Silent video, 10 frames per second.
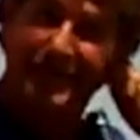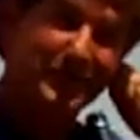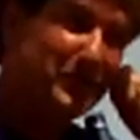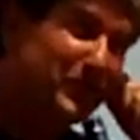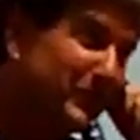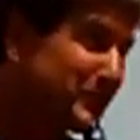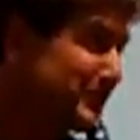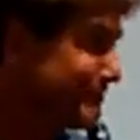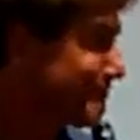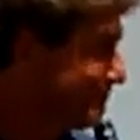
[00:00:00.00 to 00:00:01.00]

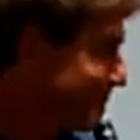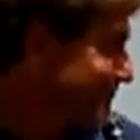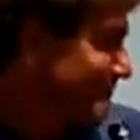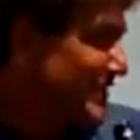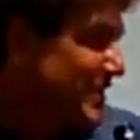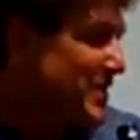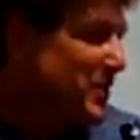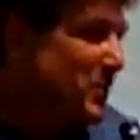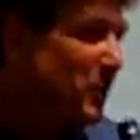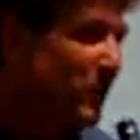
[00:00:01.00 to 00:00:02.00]
Woo!
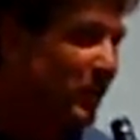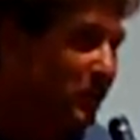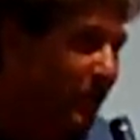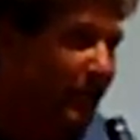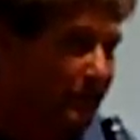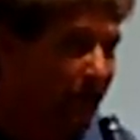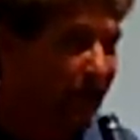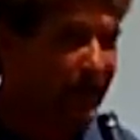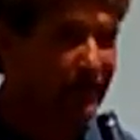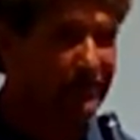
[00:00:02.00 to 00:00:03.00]
What a great
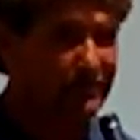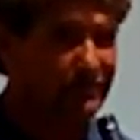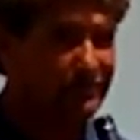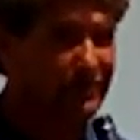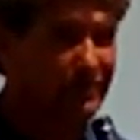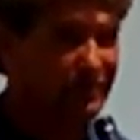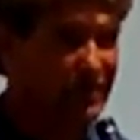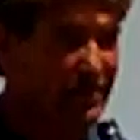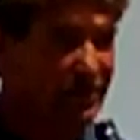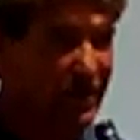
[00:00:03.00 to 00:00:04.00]
day,
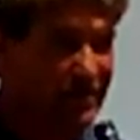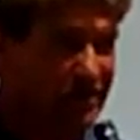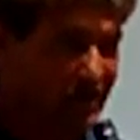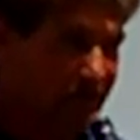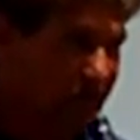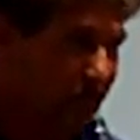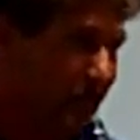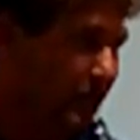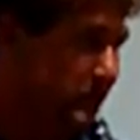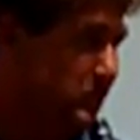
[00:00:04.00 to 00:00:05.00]
and great to see the
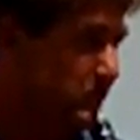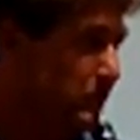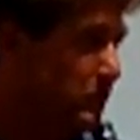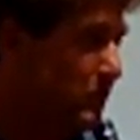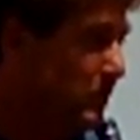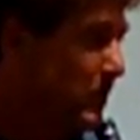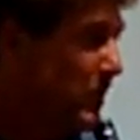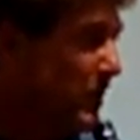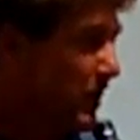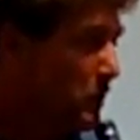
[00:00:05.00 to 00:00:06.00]
signs
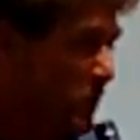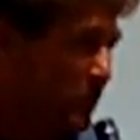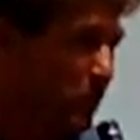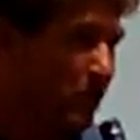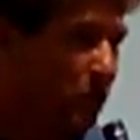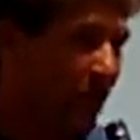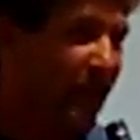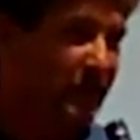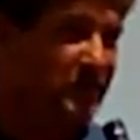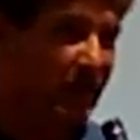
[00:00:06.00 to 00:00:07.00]
and people that are
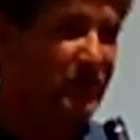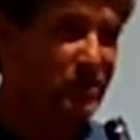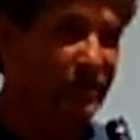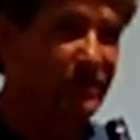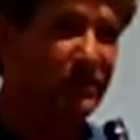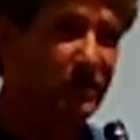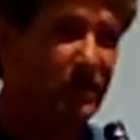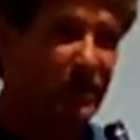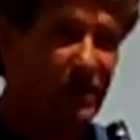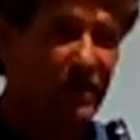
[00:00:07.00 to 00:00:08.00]
paying attention.
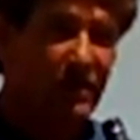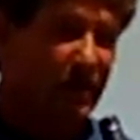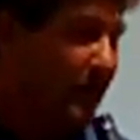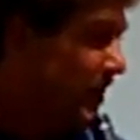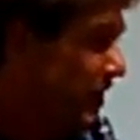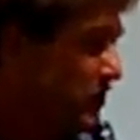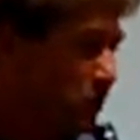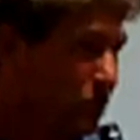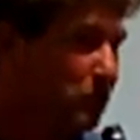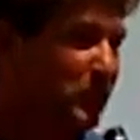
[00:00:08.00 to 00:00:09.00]

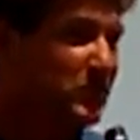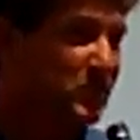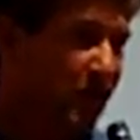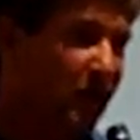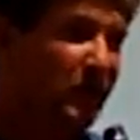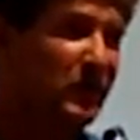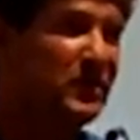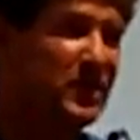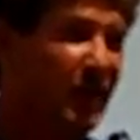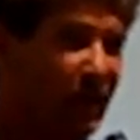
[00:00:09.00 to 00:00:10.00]
And you should be
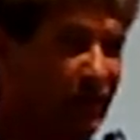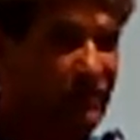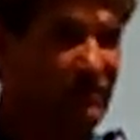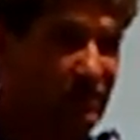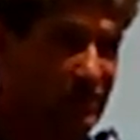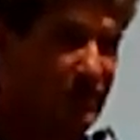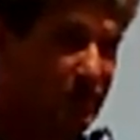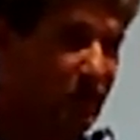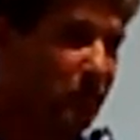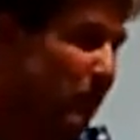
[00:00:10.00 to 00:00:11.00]
scared to hell
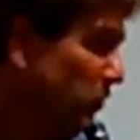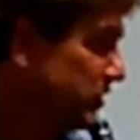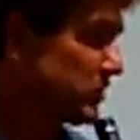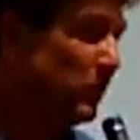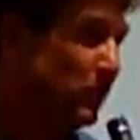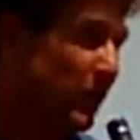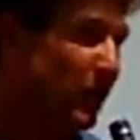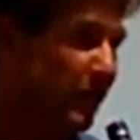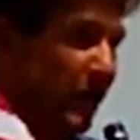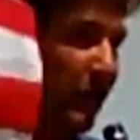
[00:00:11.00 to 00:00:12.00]
about what's going
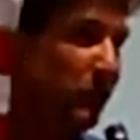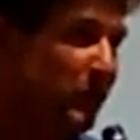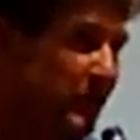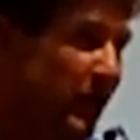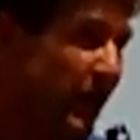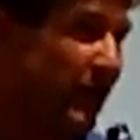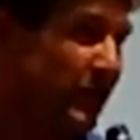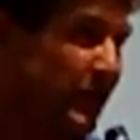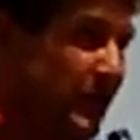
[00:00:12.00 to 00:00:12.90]
on every day.